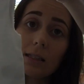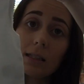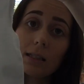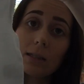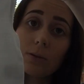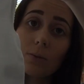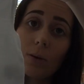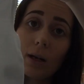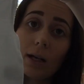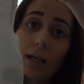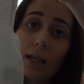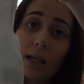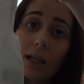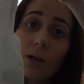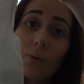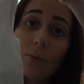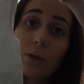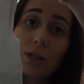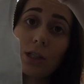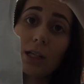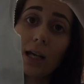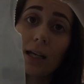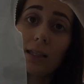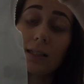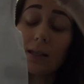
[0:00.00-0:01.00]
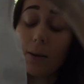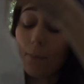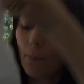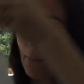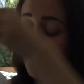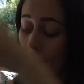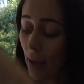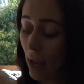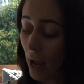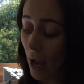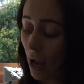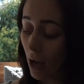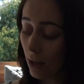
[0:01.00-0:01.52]
this one here which has a
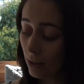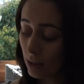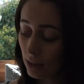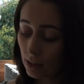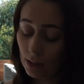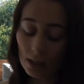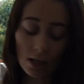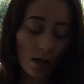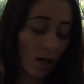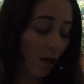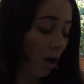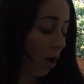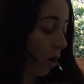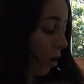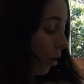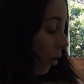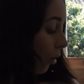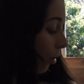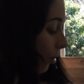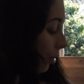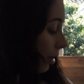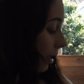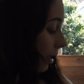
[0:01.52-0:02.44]
mouse on